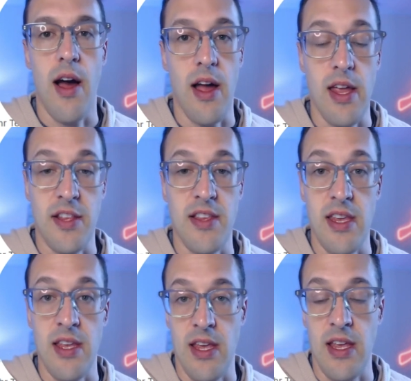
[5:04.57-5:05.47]
Uh, it,
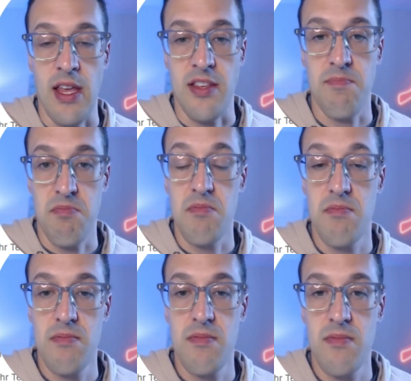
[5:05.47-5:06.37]
it, it's
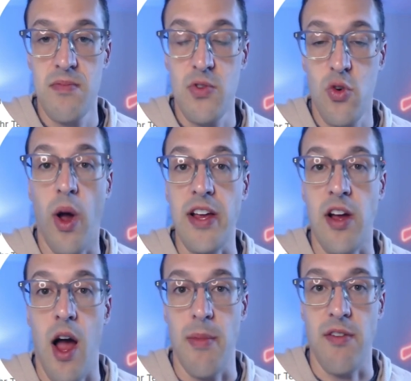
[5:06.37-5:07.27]
quite
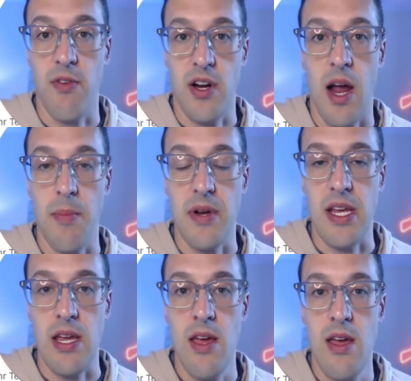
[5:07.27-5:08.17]
common for a
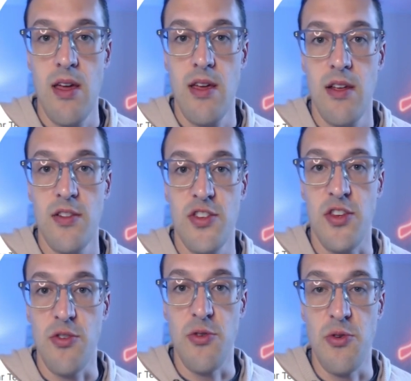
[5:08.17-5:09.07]
company
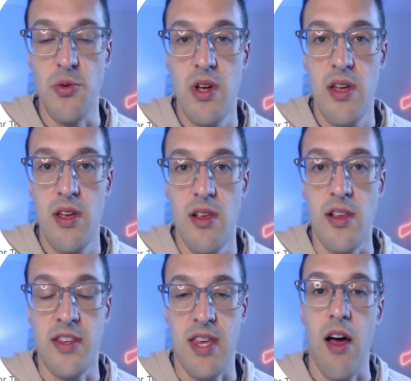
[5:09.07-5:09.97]
to
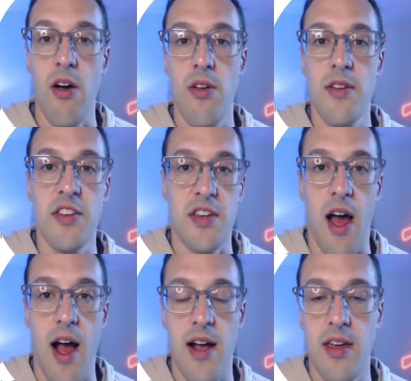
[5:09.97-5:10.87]
sell
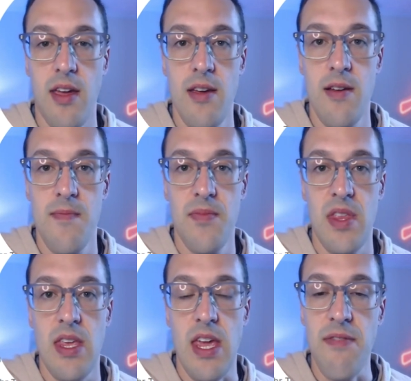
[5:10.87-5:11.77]
stock
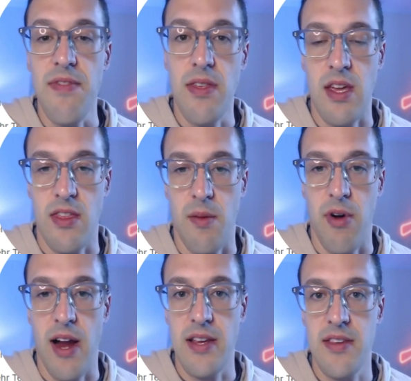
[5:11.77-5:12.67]
if they think the
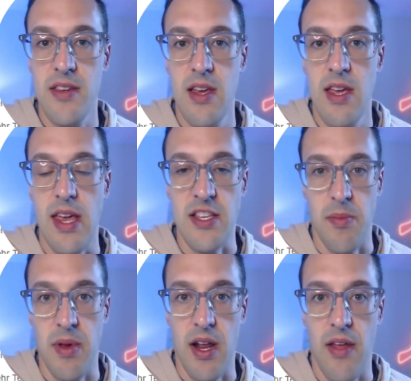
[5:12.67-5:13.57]
price
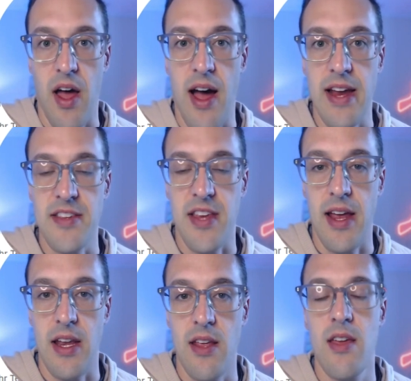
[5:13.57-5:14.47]
is a bit on the high
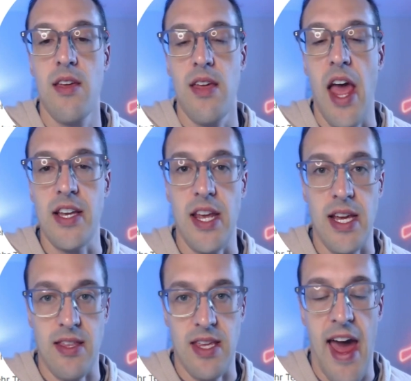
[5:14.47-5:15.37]
side and
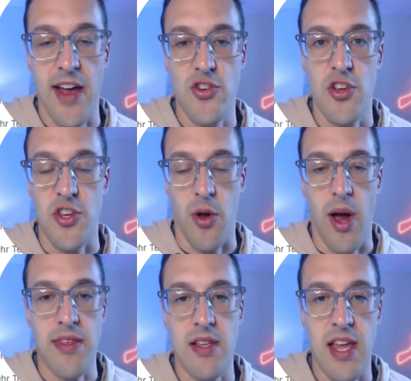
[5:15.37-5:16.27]
take the cash. So
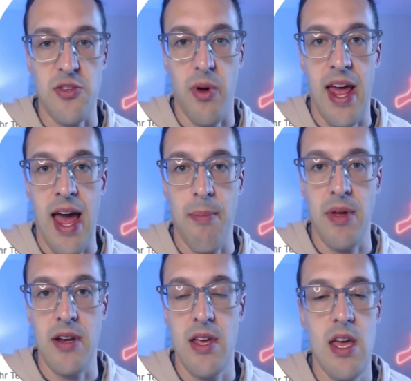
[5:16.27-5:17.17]
I think that's what
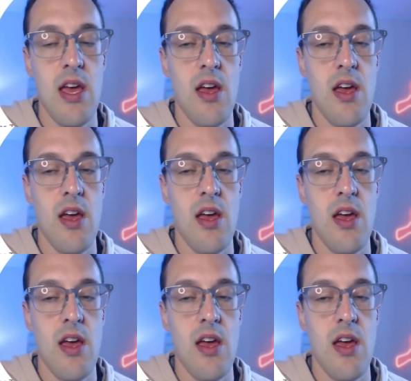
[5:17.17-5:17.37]
happened.